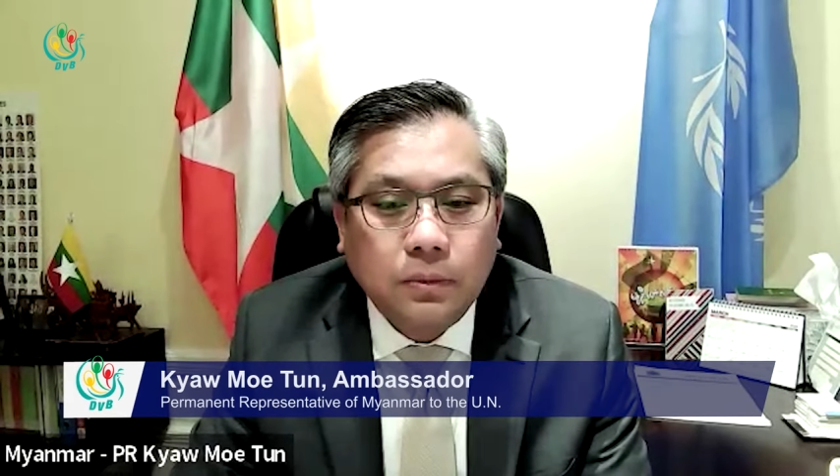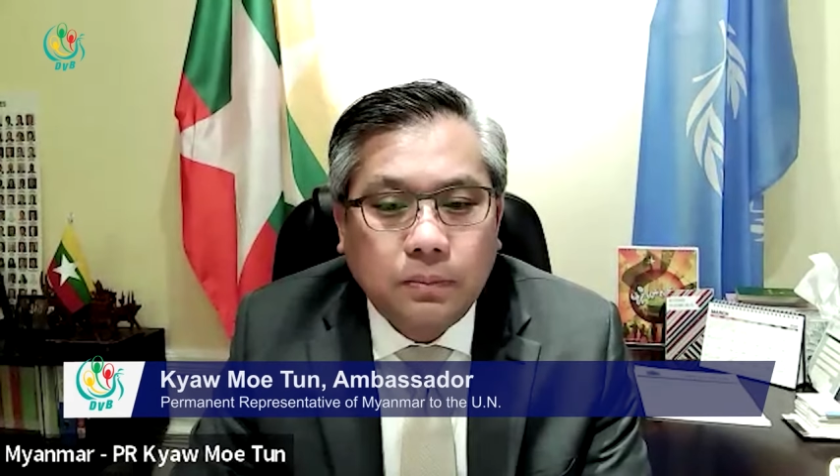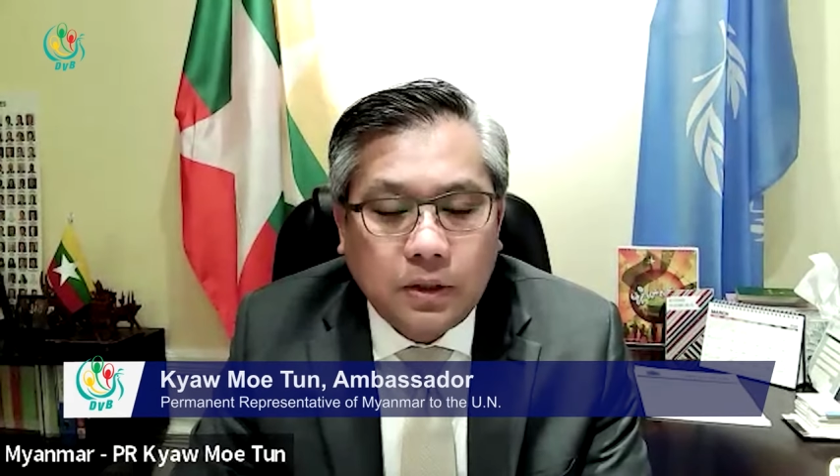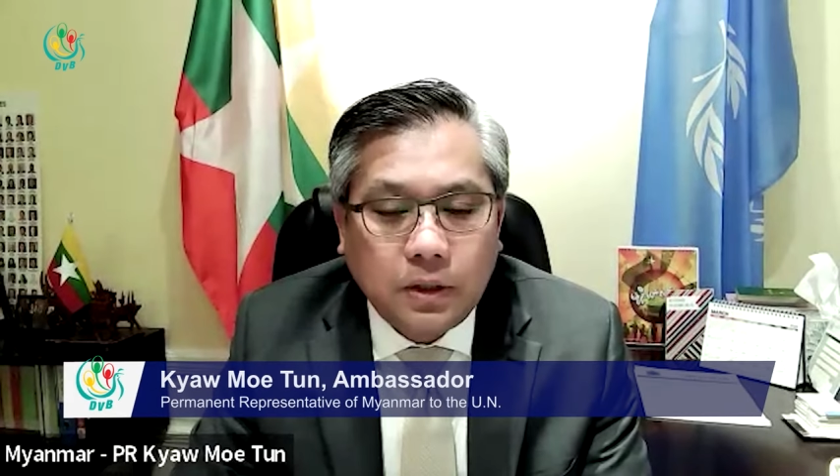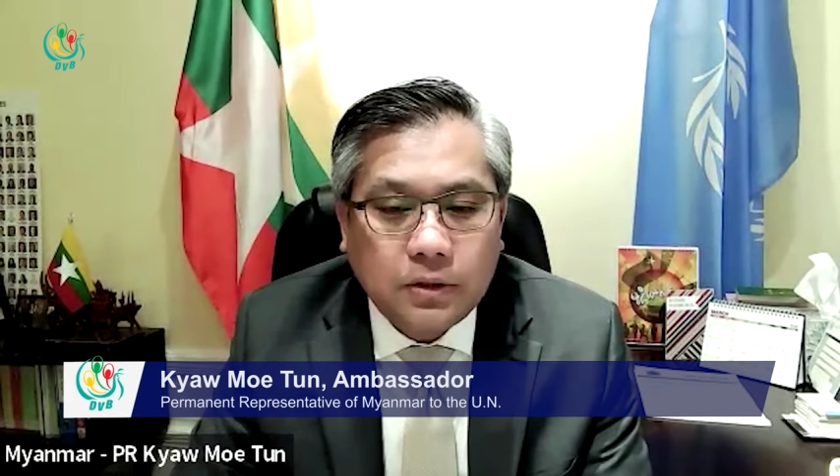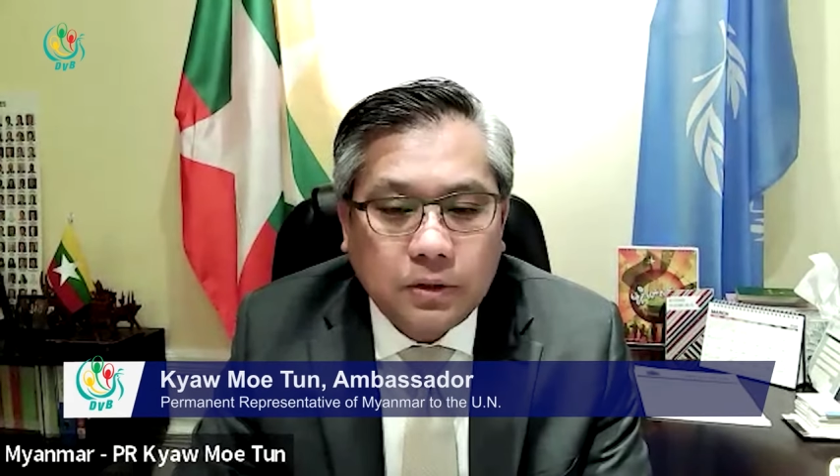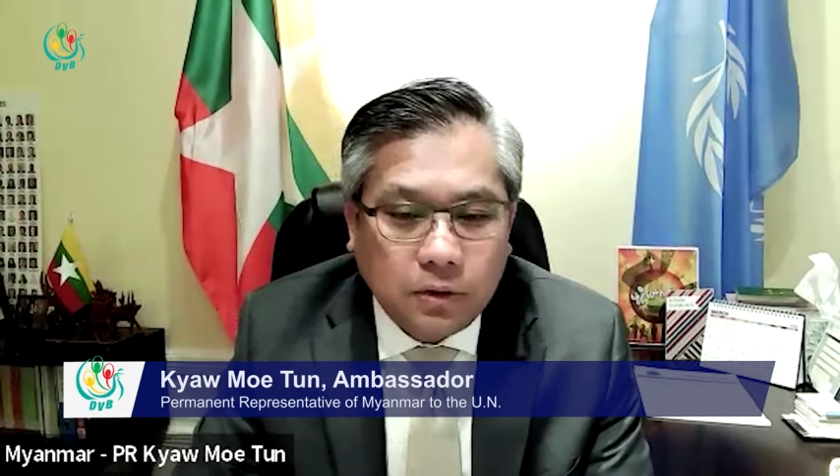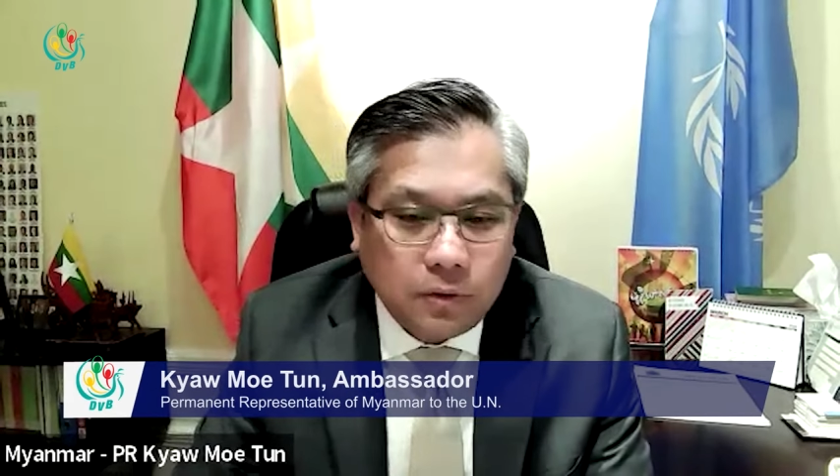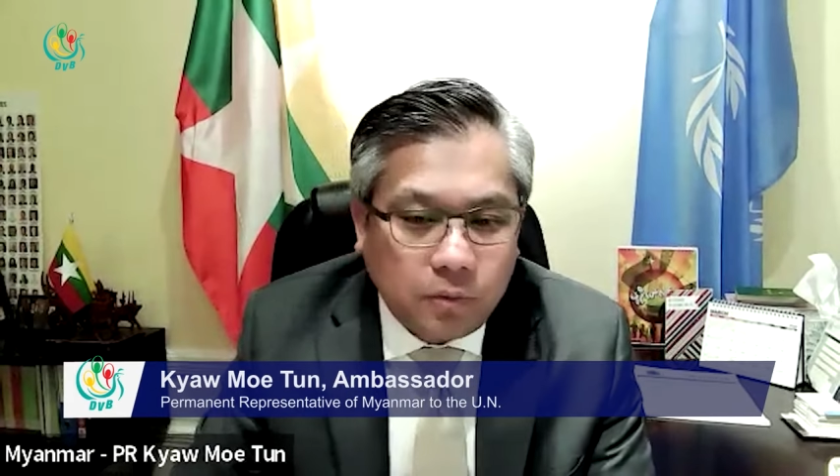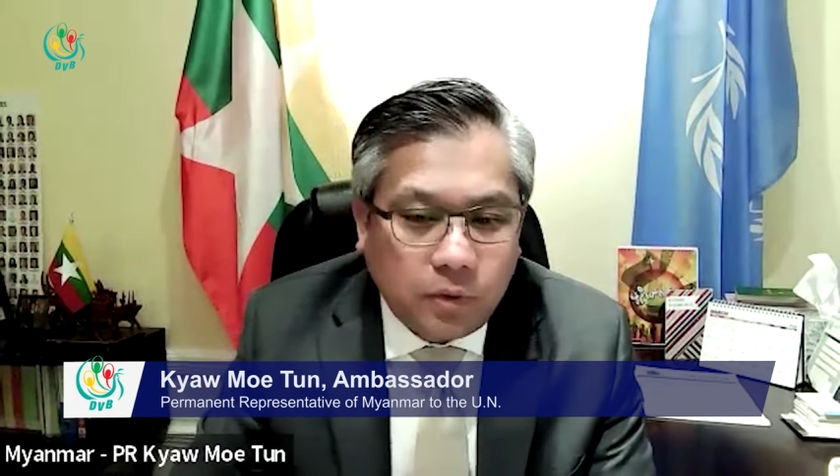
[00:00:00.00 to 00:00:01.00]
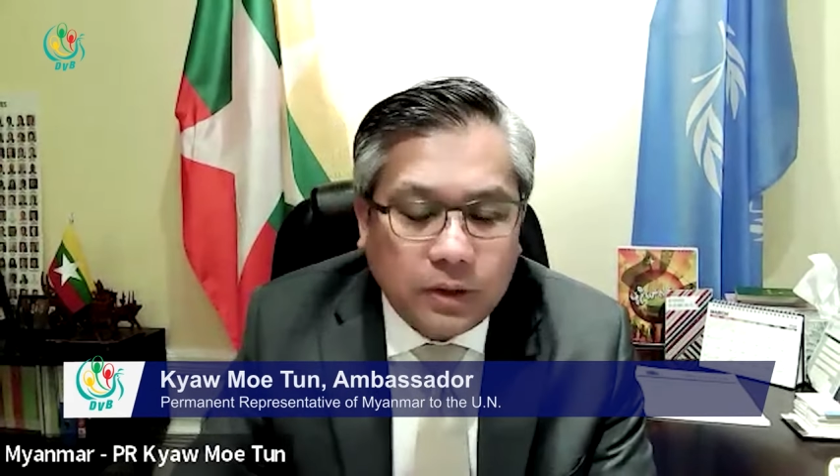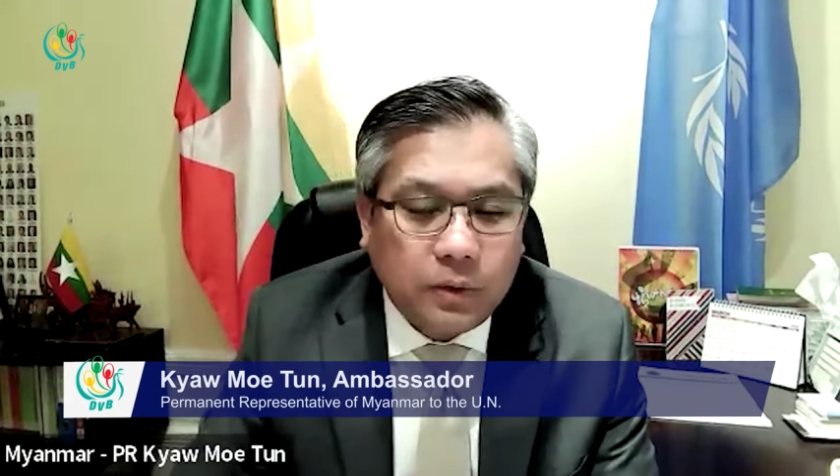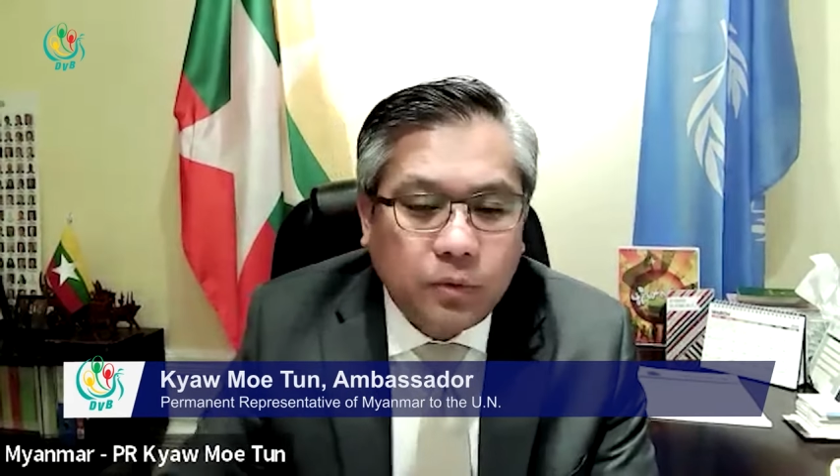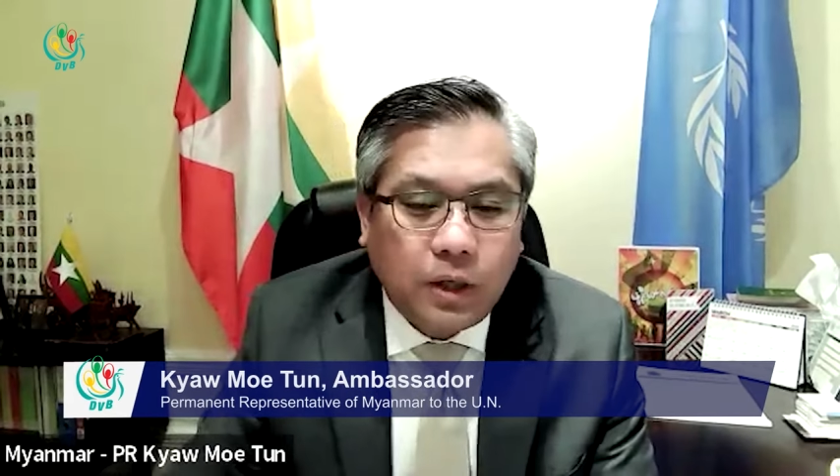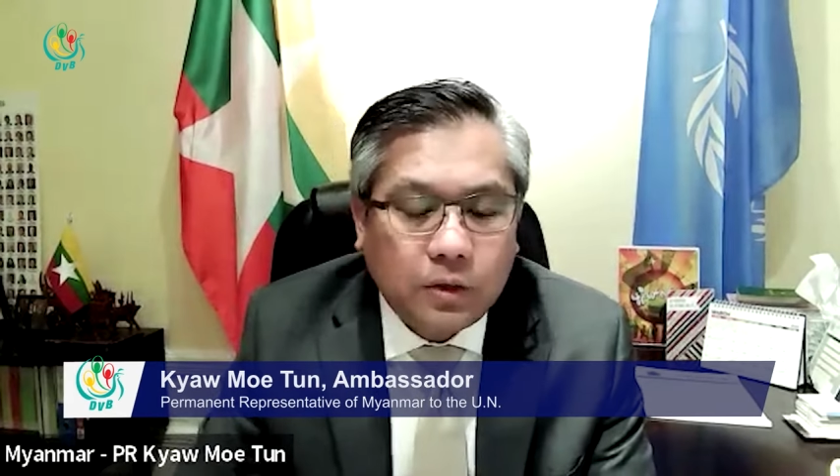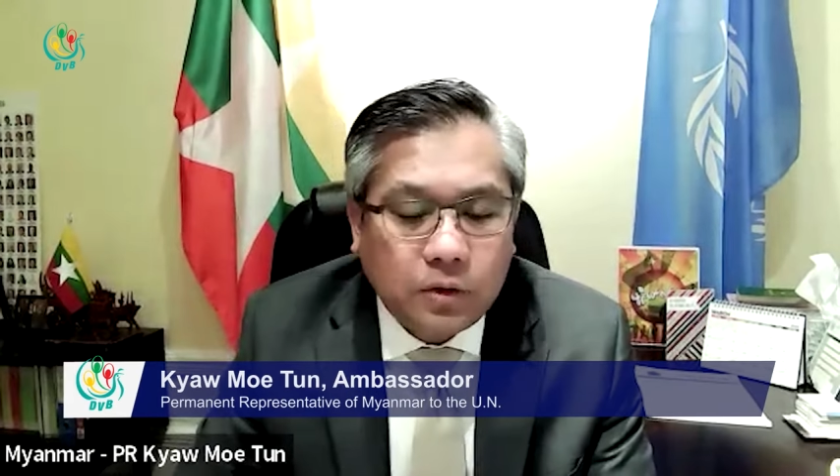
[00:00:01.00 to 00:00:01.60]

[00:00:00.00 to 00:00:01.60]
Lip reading: Because, you know, when we are